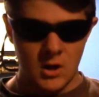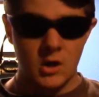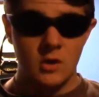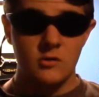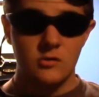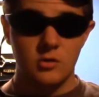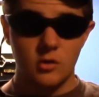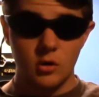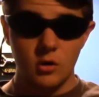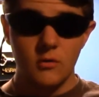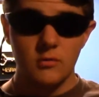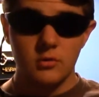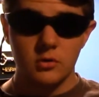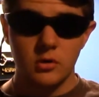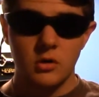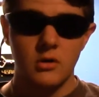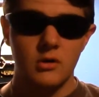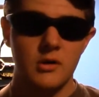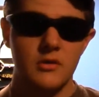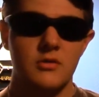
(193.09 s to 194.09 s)
So
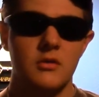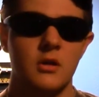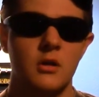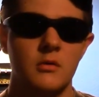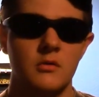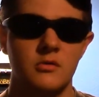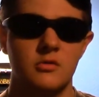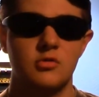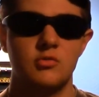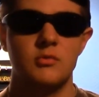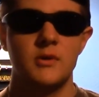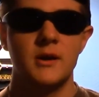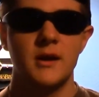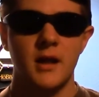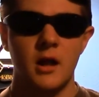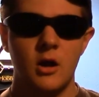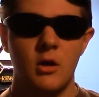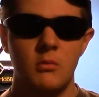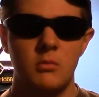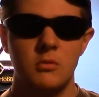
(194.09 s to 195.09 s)
overall, I thought it was a great
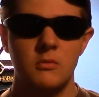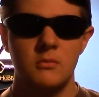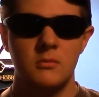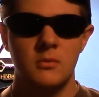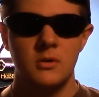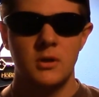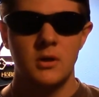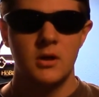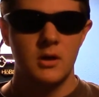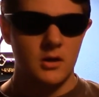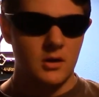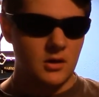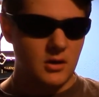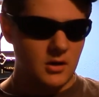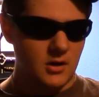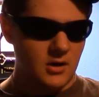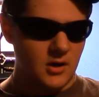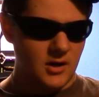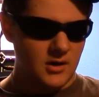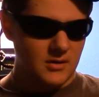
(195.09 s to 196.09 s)
album.
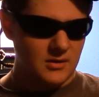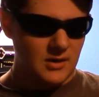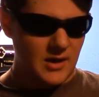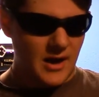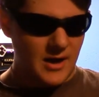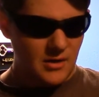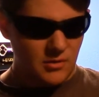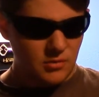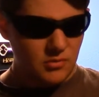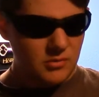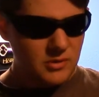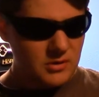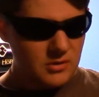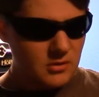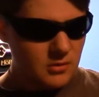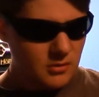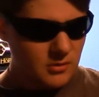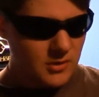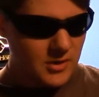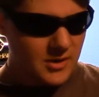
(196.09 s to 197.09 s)
I don't really
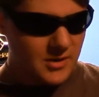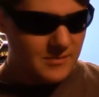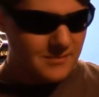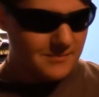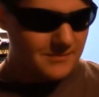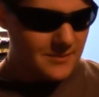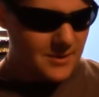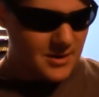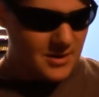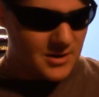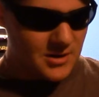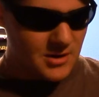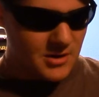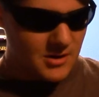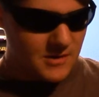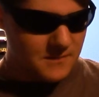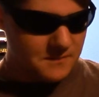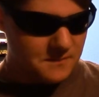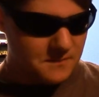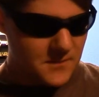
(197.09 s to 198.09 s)
know, like,
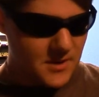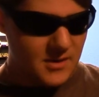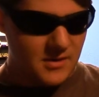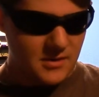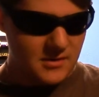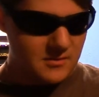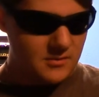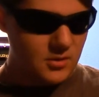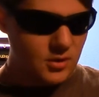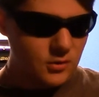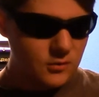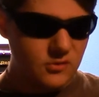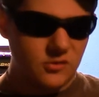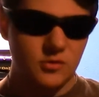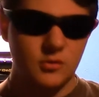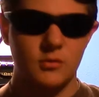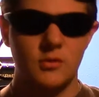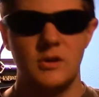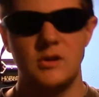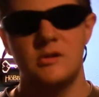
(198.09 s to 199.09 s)
Ghost
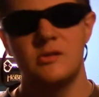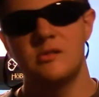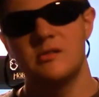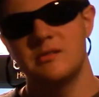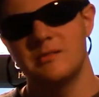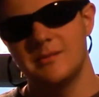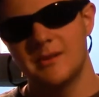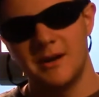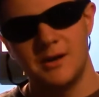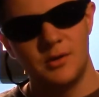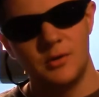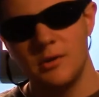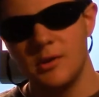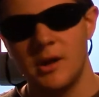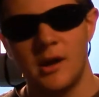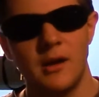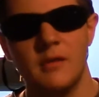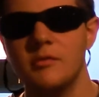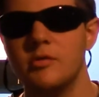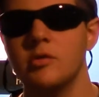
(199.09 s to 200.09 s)
Stories, I know a
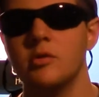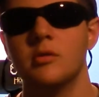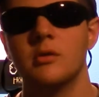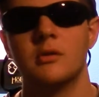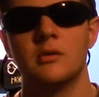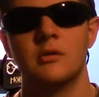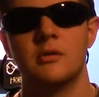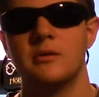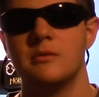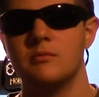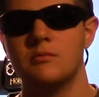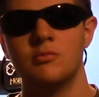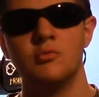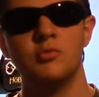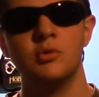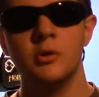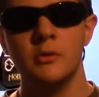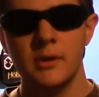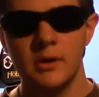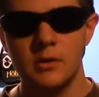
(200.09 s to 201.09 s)
lot of you are
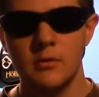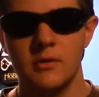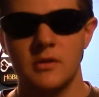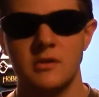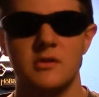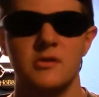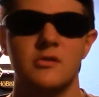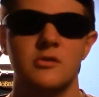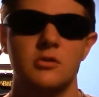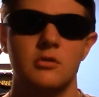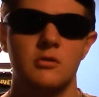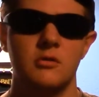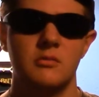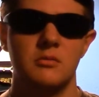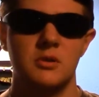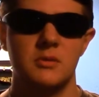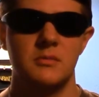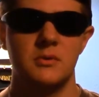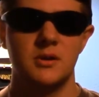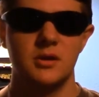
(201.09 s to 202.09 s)
really going to disagree with
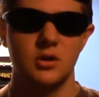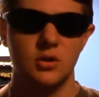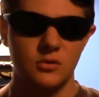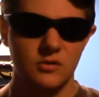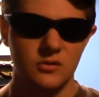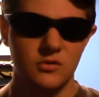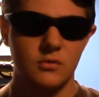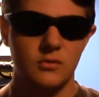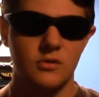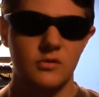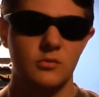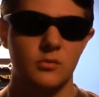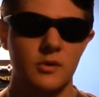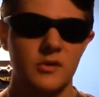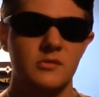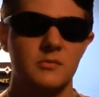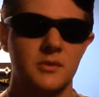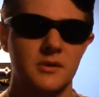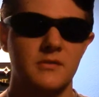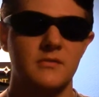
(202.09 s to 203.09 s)
me, but Ghost Stories
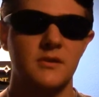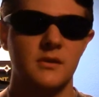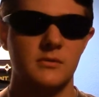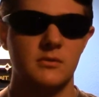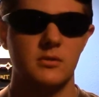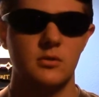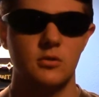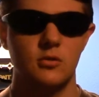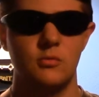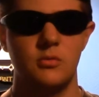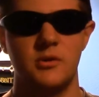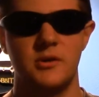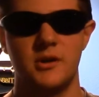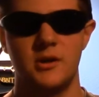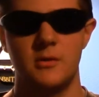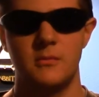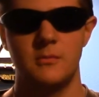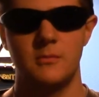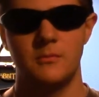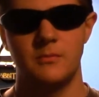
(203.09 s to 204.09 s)
was my favorite Coldplay album.